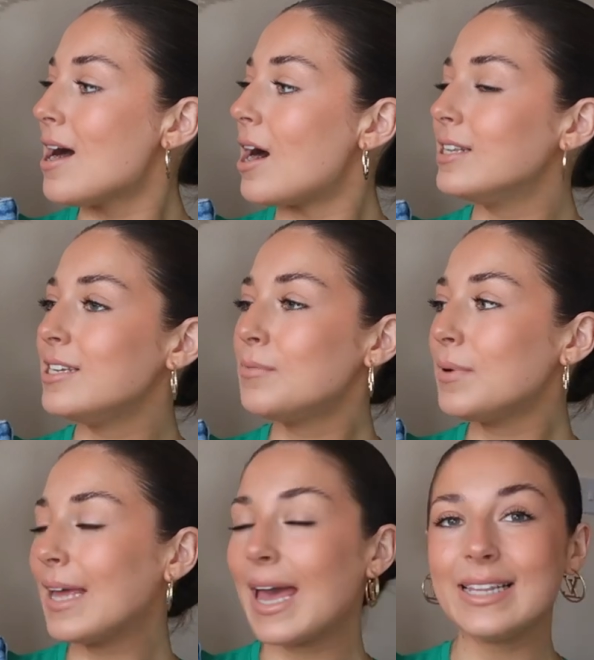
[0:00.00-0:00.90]
I didn't
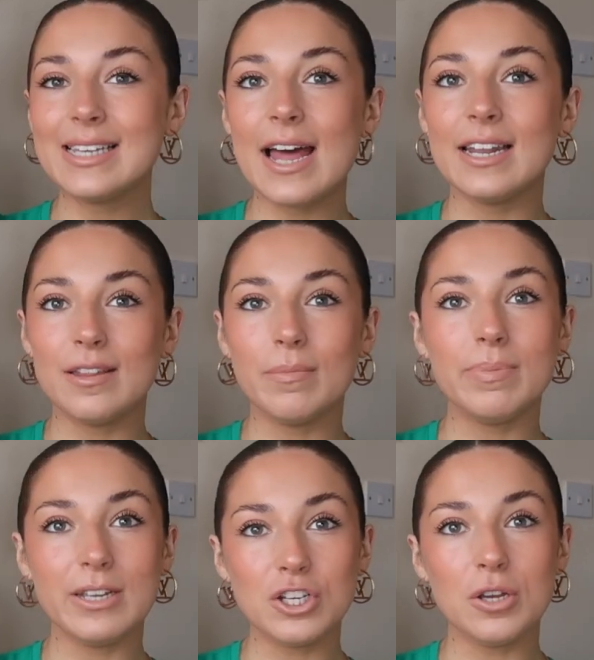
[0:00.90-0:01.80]
want to get a 10 and then
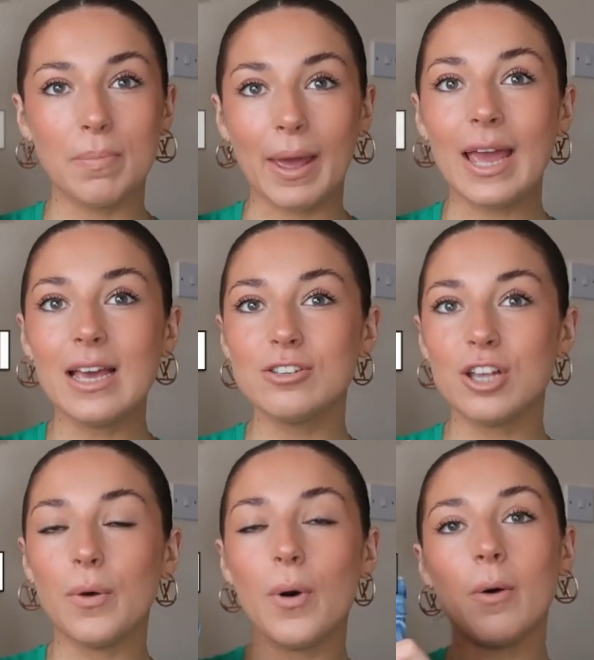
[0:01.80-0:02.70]
be too big,
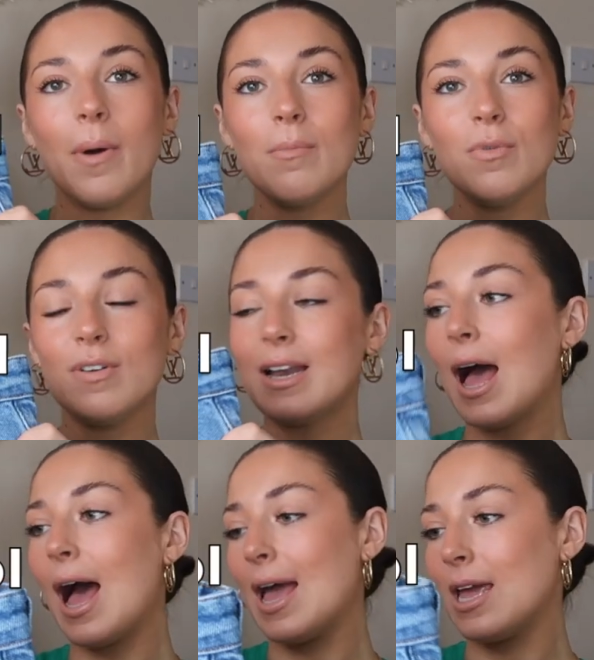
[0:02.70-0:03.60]
so I went with an
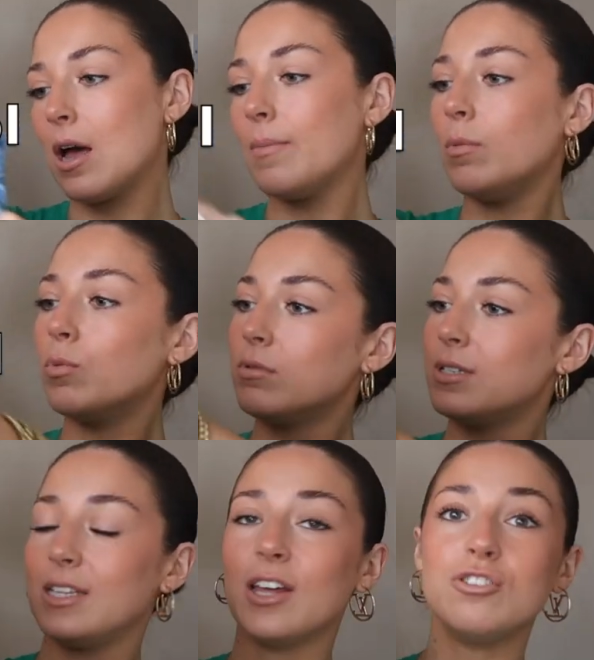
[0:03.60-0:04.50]
8. I mean, we'll
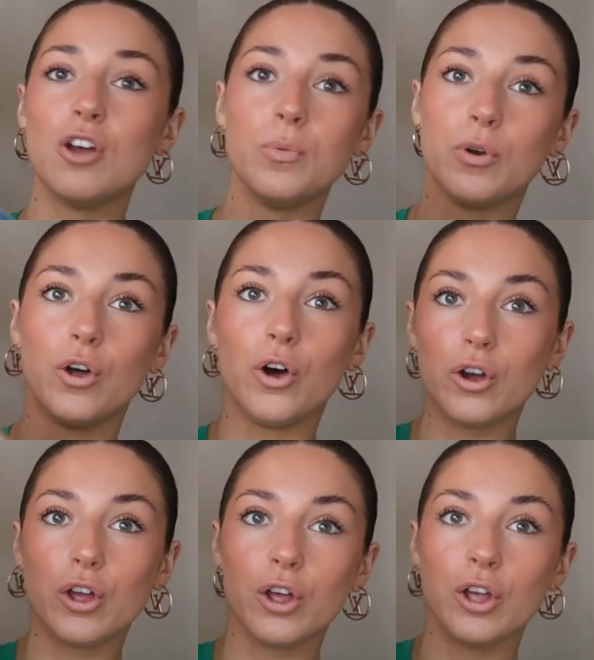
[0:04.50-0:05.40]
see. They don't
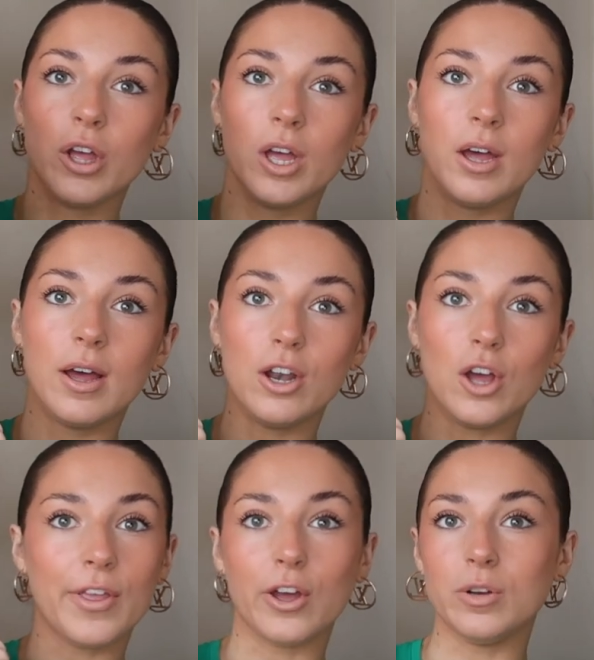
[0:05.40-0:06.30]
look
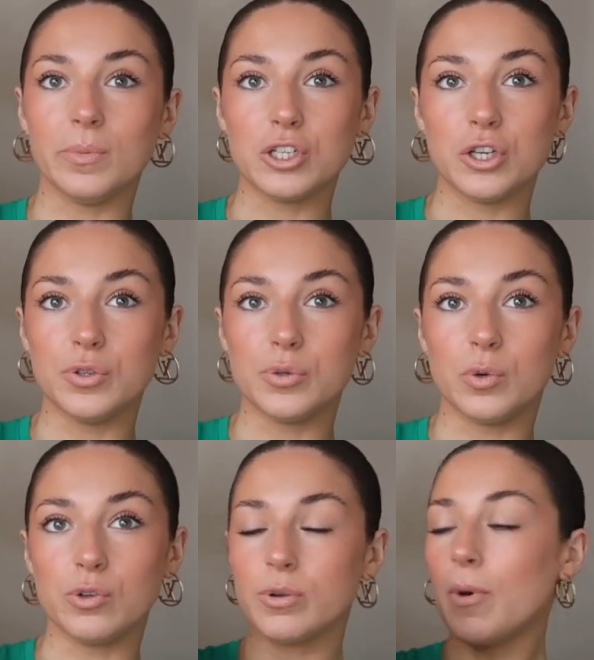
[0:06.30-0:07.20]
like they're going to be too
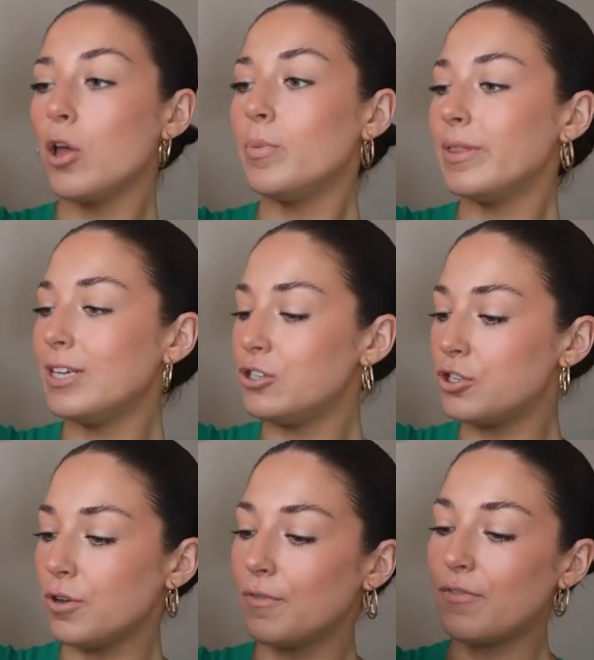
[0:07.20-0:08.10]
small, so I'm hoping these
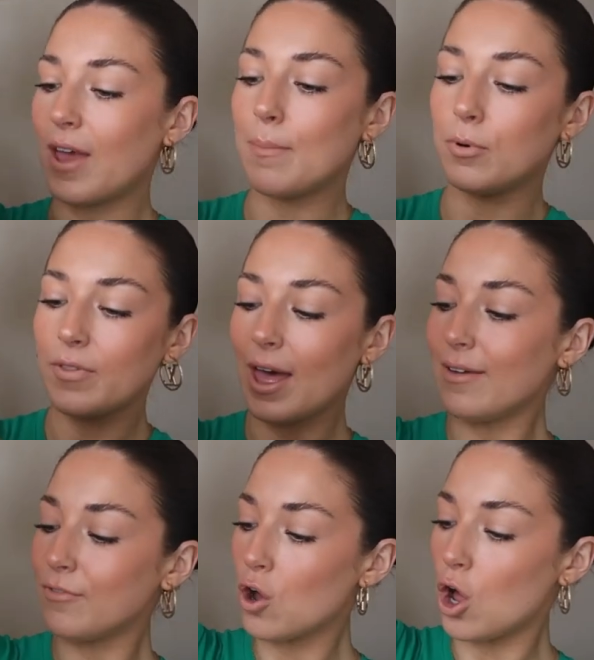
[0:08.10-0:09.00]
do fit. But
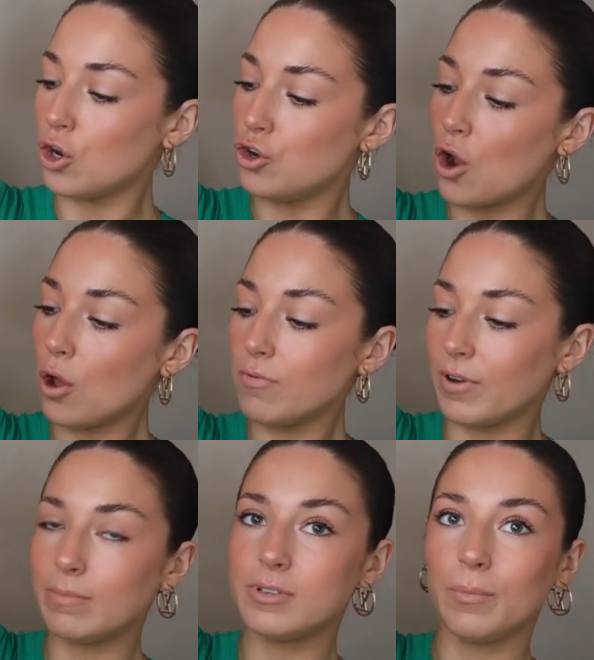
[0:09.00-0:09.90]
they've got no
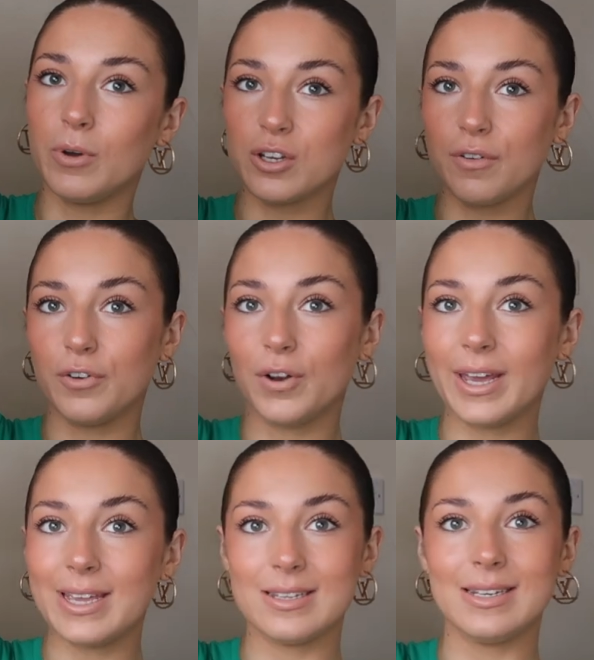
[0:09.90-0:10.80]
rips in, which I feel
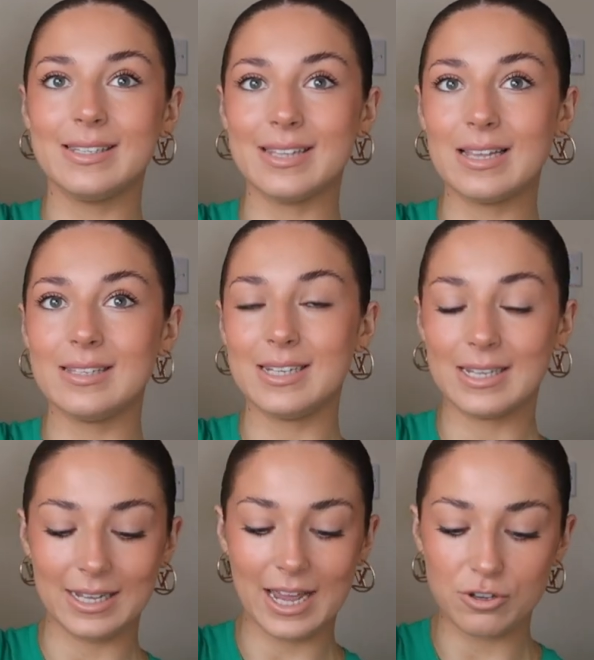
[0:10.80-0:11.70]
like is a necessity
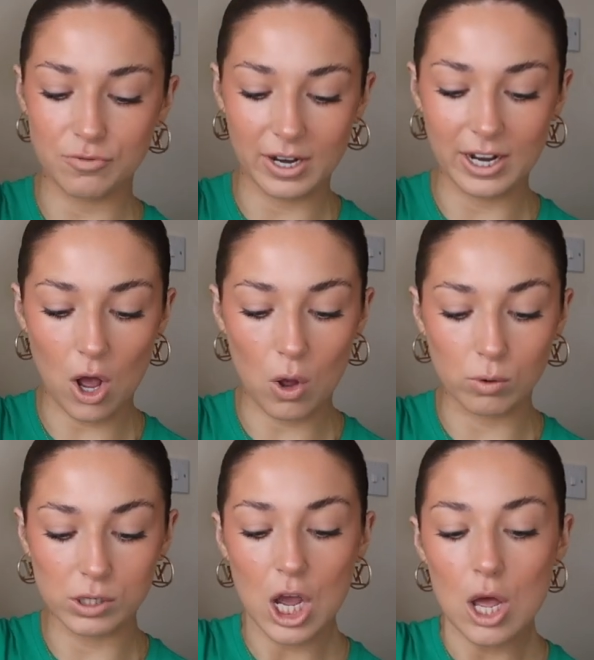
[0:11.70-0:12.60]
as it gets really cold.